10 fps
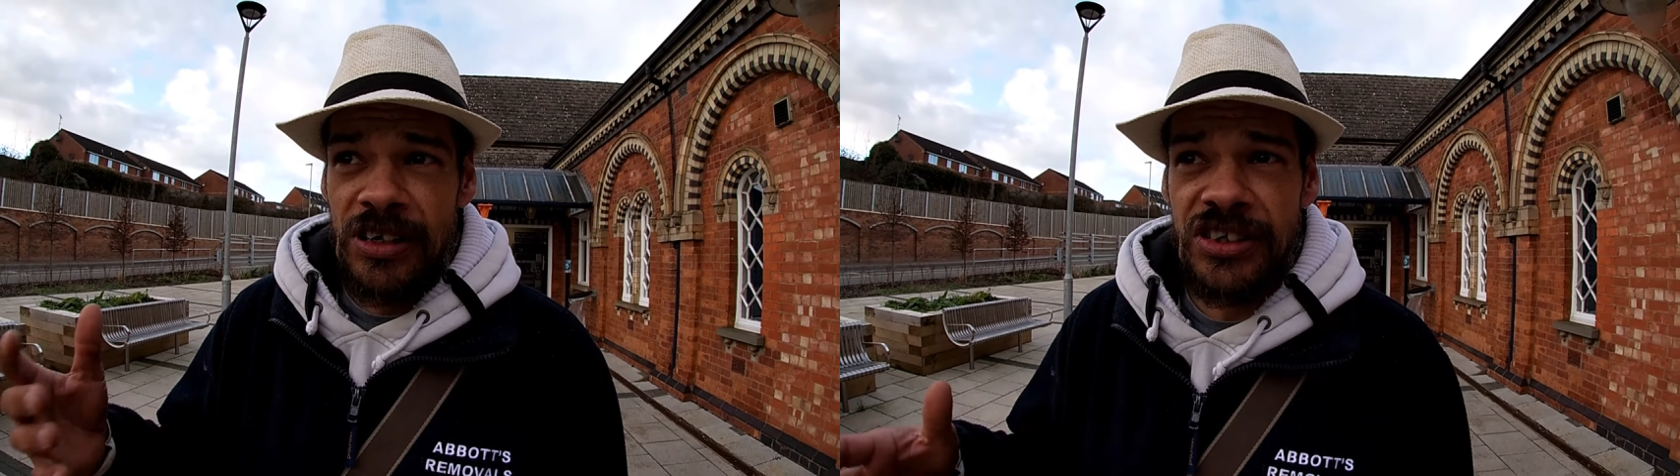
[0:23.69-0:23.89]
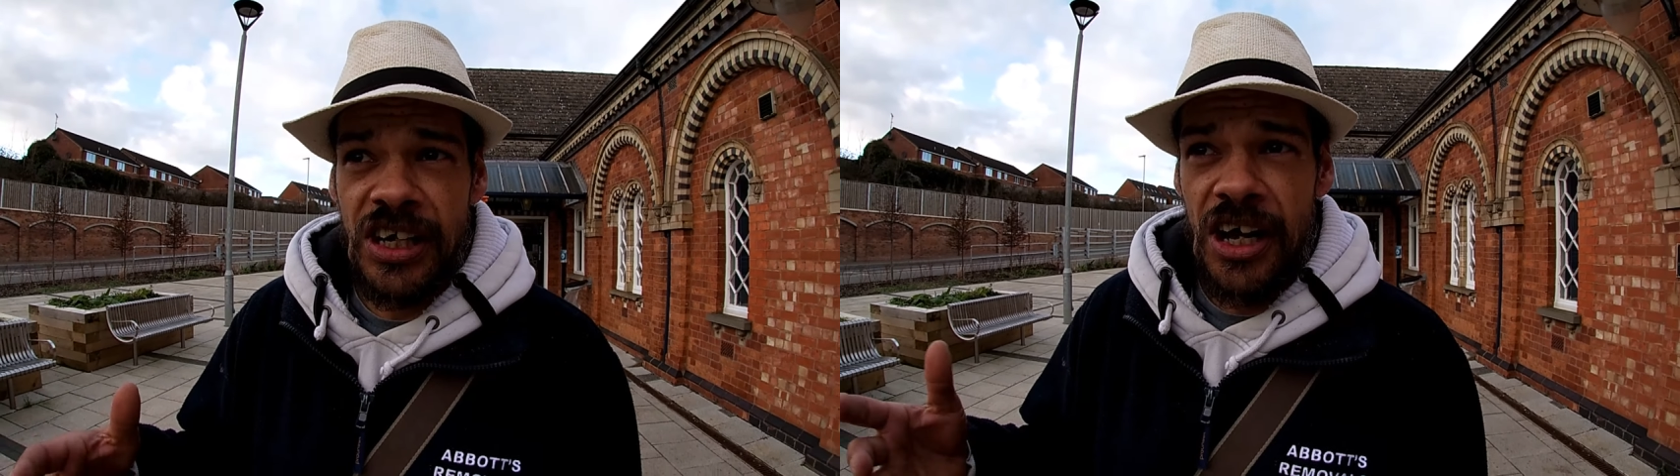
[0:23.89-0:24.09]

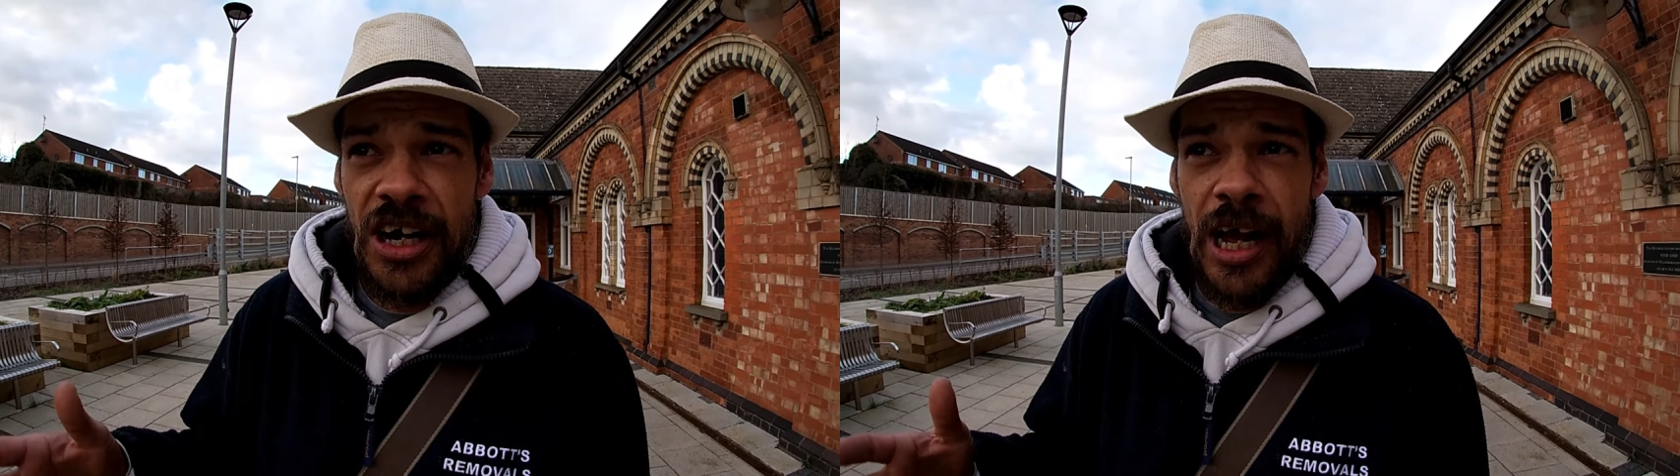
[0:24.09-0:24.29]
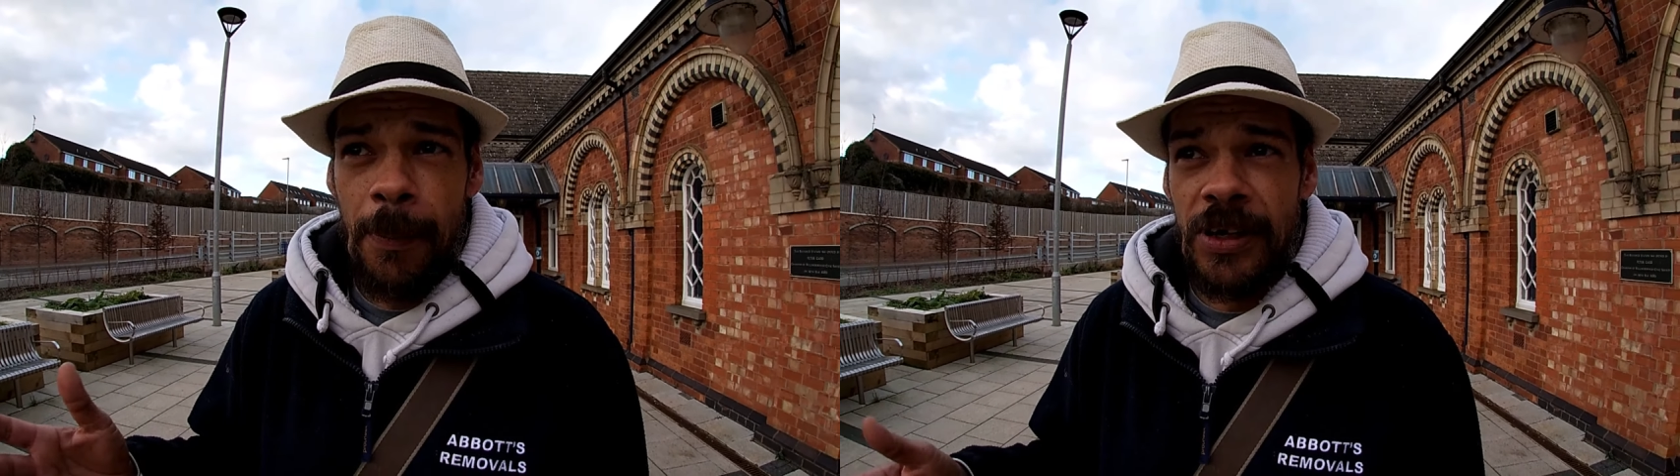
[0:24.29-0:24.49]

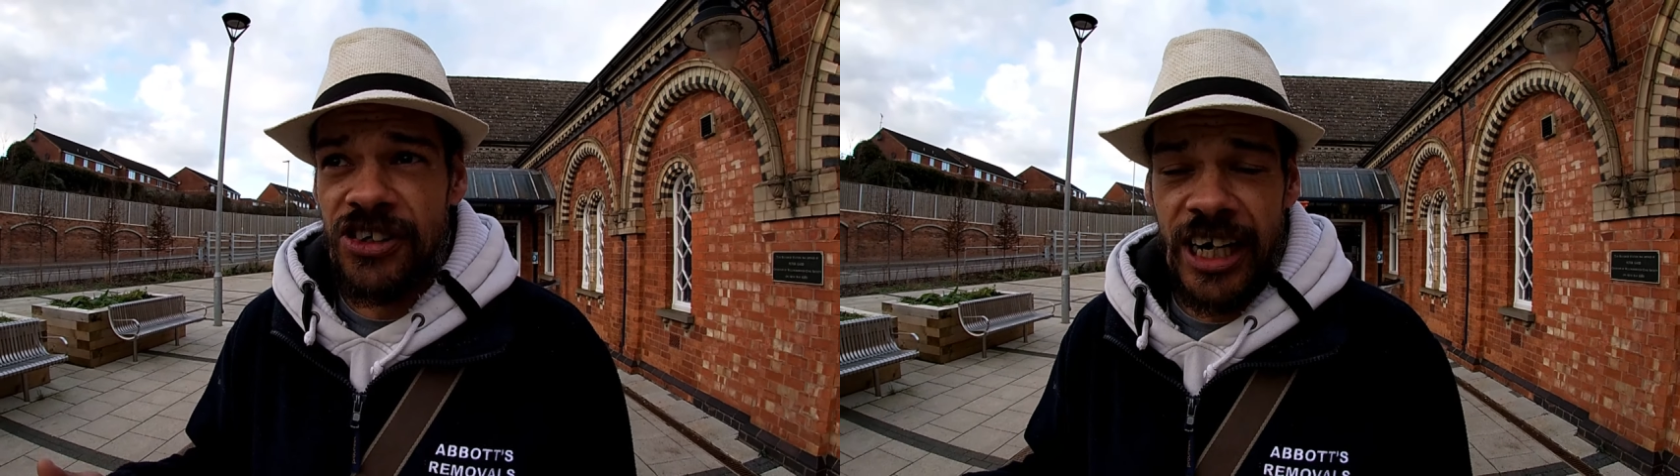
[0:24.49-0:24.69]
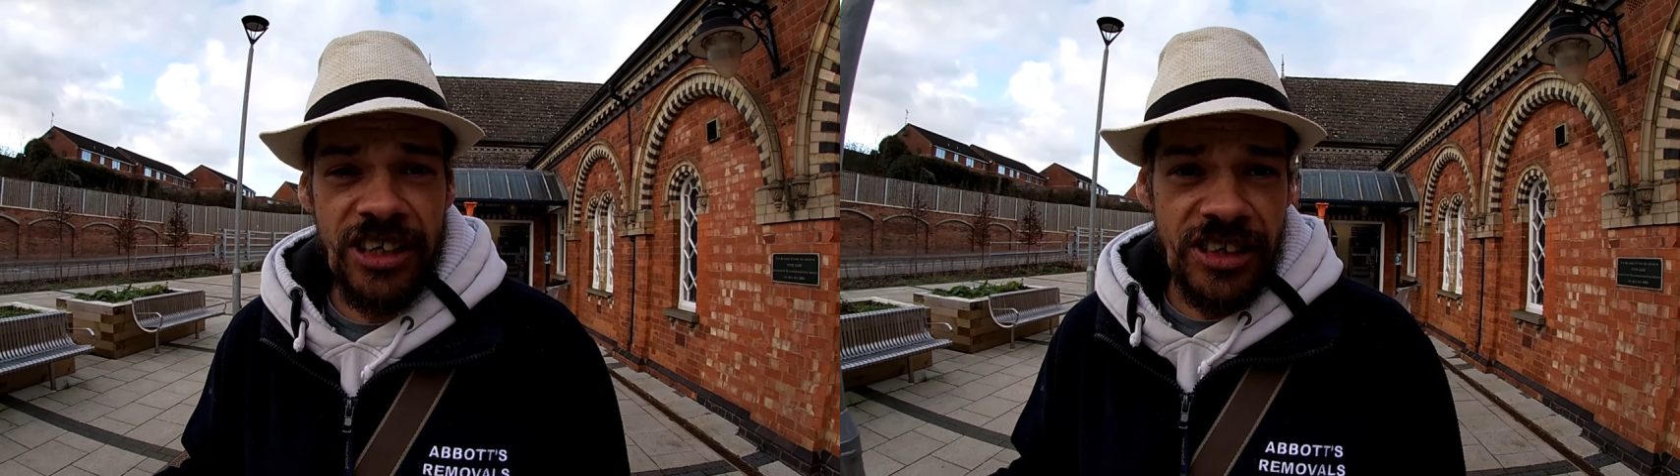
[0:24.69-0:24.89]
certain couple of
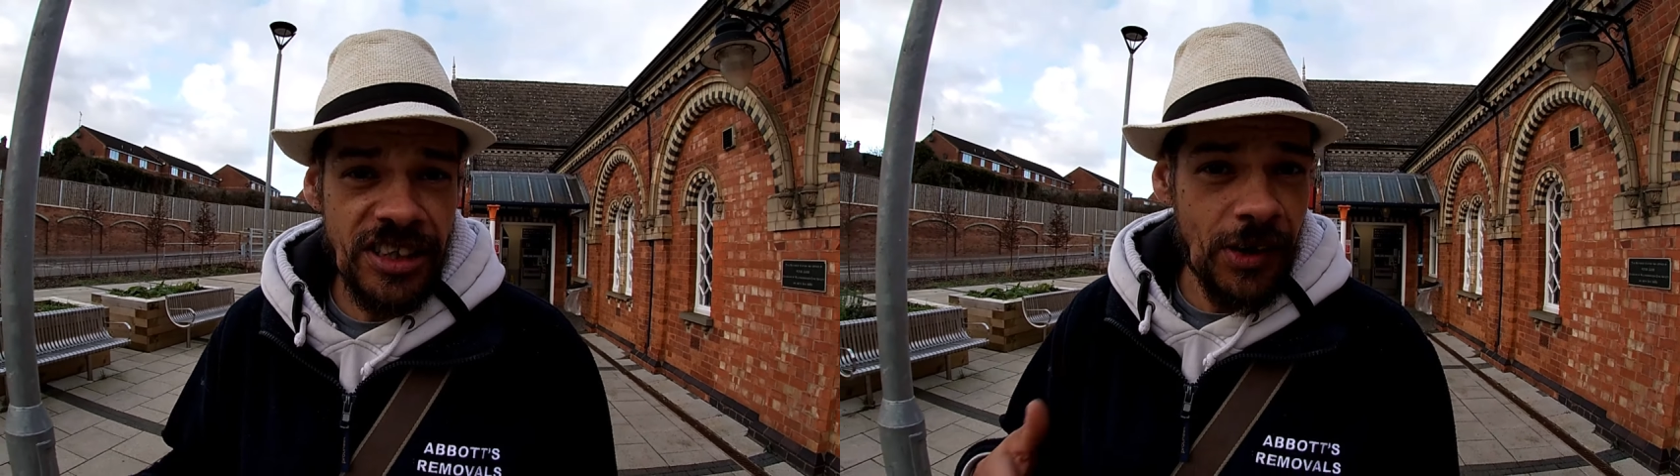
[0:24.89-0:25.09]
changes,